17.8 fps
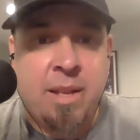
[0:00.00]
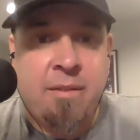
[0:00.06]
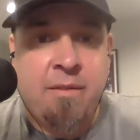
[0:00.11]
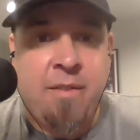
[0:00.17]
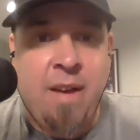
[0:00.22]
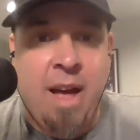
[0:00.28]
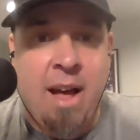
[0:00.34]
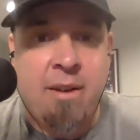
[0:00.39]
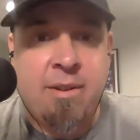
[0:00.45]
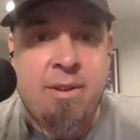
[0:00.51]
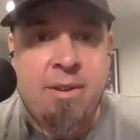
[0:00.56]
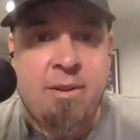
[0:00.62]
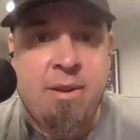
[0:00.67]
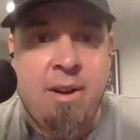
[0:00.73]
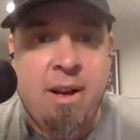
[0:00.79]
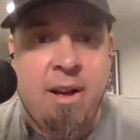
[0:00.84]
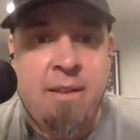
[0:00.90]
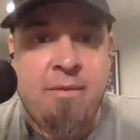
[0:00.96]
founder
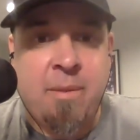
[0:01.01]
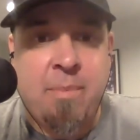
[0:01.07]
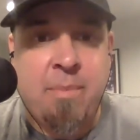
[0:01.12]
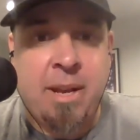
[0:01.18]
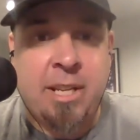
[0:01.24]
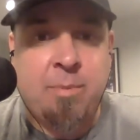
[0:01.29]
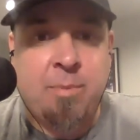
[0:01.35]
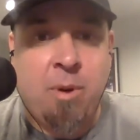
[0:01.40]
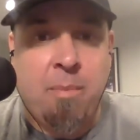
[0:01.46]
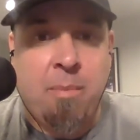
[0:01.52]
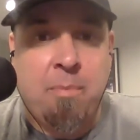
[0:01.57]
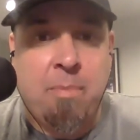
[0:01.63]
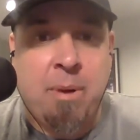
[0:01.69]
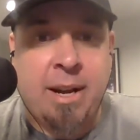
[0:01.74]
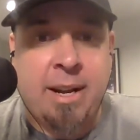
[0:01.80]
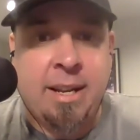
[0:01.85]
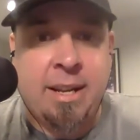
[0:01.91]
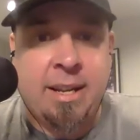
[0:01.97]
of the Baseball
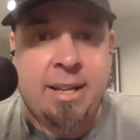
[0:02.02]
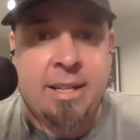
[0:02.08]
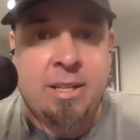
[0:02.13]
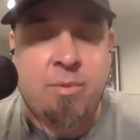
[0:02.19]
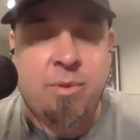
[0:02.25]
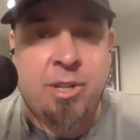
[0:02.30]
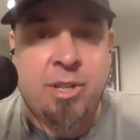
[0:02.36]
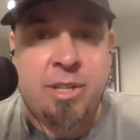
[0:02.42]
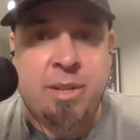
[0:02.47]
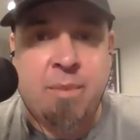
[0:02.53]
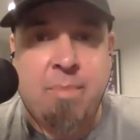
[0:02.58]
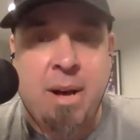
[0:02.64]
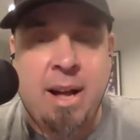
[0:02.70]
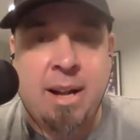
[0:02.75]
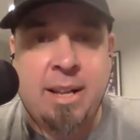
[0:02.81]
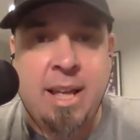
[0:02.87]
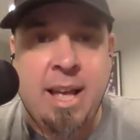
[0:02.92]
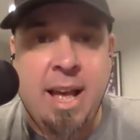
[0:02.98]
Bucket List, which is a
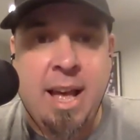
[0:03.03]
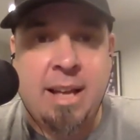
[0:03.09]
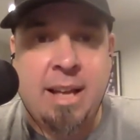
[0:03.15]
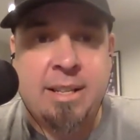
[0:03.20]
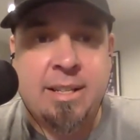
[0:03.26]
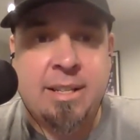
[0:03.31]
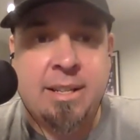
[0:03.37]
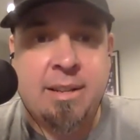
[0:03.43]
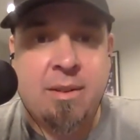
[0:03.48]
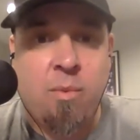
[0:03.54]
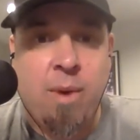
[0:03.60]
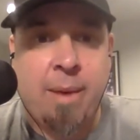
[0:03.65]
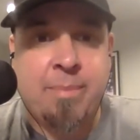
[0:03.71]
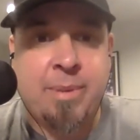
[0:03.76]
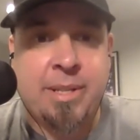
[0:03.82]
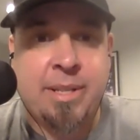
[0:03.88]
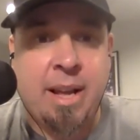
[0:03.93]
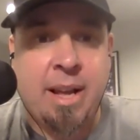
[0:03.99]
podcast,
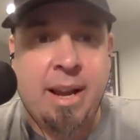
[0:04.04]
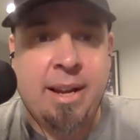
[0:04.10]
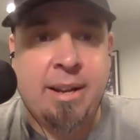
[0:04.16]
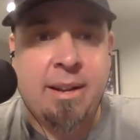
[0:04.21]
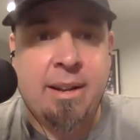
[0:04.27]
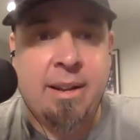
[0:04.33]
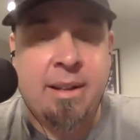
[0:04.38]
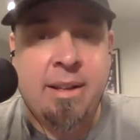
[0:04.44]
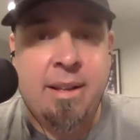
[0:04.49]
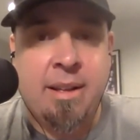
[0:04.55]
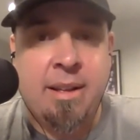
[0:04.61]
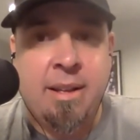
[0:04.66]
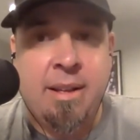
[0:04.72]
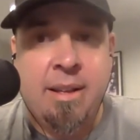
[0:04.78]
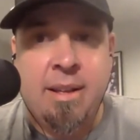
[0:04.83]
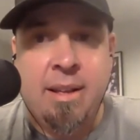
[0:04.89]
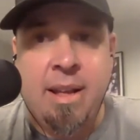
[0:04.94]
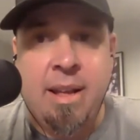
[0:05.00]
website,
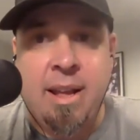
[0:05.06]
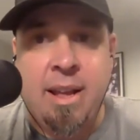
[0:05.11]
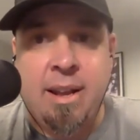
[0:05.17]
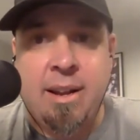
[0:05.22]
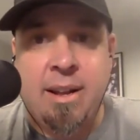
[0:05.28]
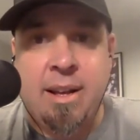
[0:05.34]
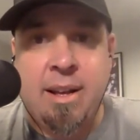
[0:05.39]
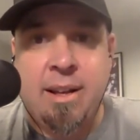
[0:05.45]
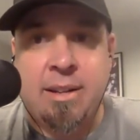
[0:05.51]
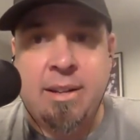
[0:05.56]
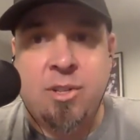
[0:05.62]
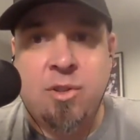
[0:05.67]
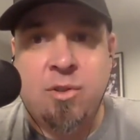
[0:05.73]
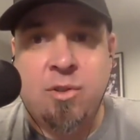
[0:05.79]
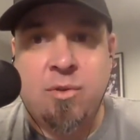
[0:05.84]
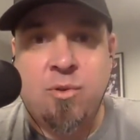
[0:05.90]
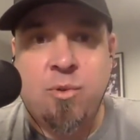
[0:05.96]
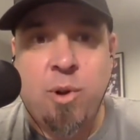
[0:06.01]
and uh,
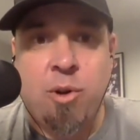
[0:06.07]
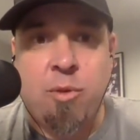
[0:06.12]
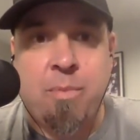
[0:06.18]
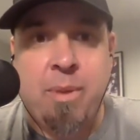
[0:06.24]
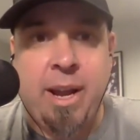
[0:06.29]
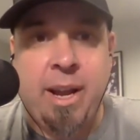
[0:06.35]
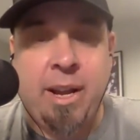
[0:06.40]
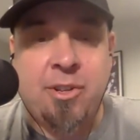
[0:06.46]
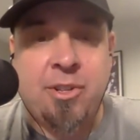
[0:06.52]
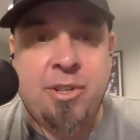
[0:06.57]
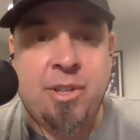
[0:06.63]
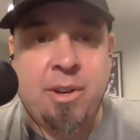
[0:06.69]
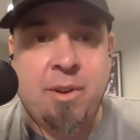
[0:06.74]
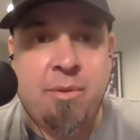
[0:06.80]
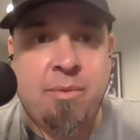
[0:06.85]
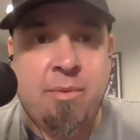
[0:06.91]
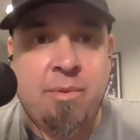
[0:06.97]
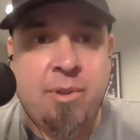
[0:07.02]
Twitter page.
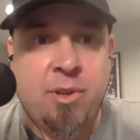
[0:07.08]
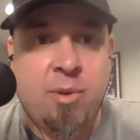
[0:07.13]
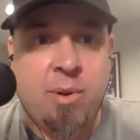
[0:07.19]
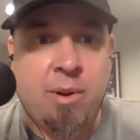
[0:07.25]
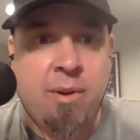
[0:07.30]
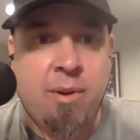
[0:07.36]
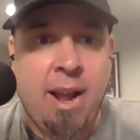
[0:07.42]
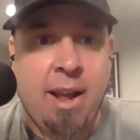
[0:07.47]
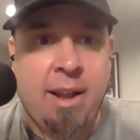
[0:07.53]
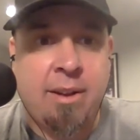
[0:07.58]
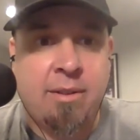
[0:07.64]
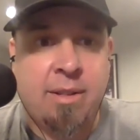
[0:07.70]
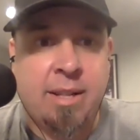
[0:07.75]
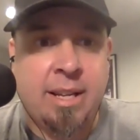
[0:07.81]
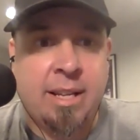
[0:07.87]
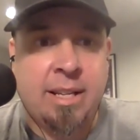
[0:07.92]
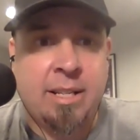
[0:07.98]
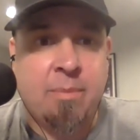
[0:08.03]
So Twitter
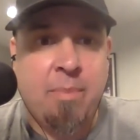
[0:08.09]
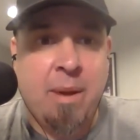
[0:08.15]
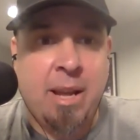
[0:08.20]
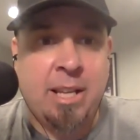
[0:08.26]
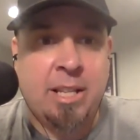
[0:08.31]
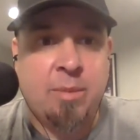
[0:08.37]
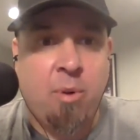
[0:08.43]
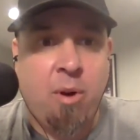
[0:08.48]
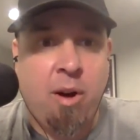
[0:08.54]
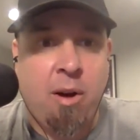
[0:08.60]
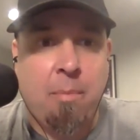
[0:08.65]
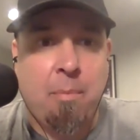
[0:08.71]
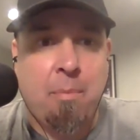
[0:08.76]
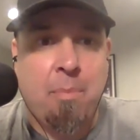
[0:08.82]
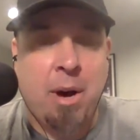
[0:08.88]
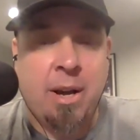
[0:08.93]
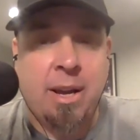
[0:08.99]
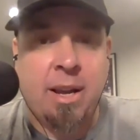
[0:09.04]
handle is baseball
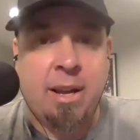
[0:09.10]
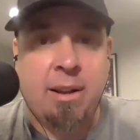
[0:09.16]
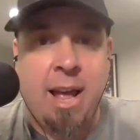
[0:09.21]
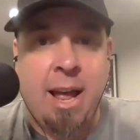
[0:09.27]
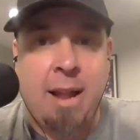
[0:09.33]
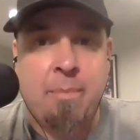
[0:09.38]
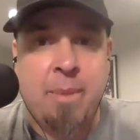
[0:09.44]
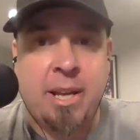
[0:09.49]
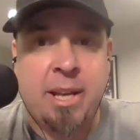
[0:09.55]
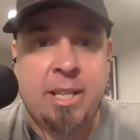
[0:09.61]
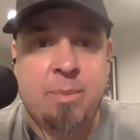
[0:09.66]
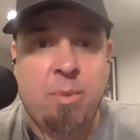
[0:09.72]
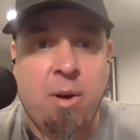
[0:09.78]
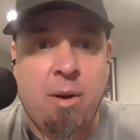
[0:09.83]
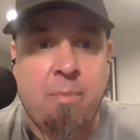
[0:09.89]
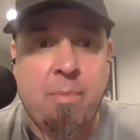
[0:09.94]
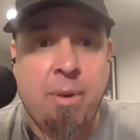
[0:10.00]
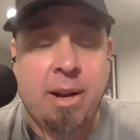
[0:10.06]
bucket at
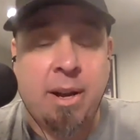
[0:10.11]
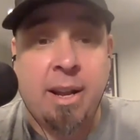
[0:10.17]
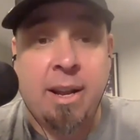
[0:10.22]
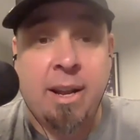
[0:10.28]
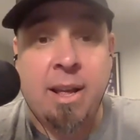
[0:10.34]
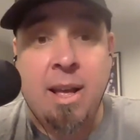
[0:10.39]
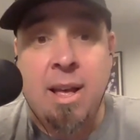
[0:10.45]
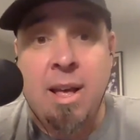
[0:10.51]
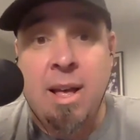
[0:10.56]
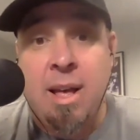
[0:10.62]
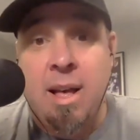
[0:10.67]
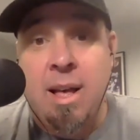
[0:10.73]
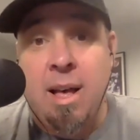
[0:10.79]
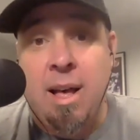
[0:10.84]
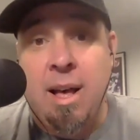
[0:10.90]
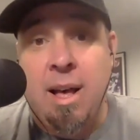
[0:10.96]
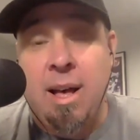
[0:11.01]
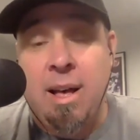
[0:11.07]
baseball bucket.
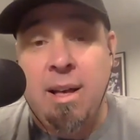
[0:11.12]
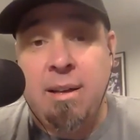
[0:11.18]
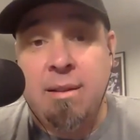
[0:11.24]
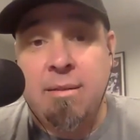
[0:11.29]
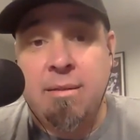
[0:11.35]
Uh,